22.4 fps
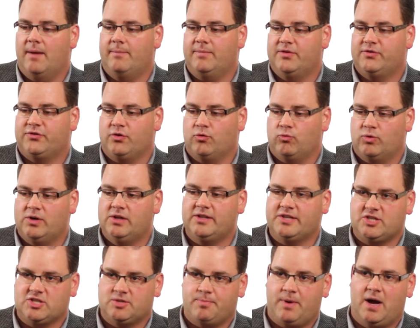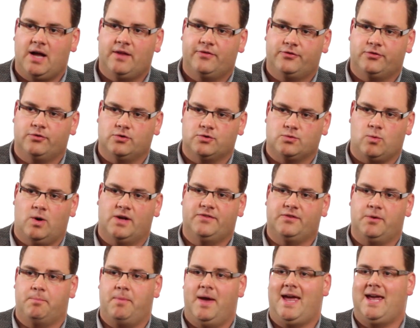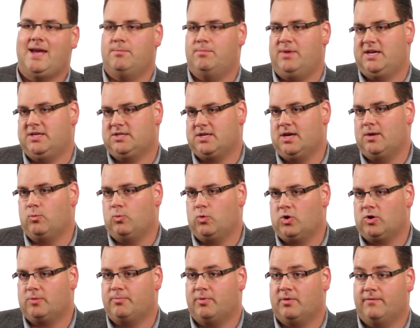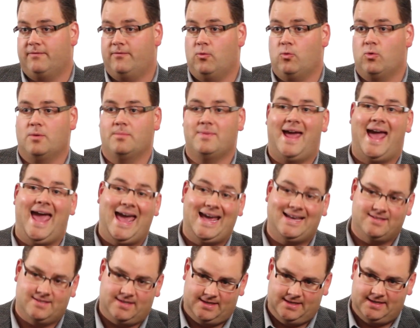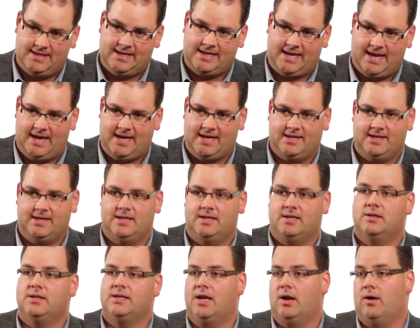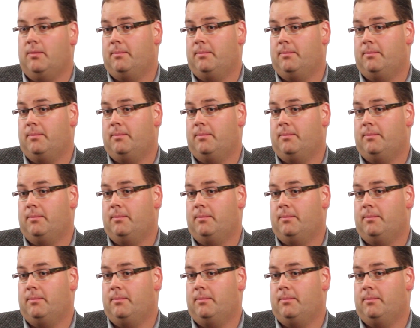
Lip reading: So really, sponsors want to pay based on work performed as indicated,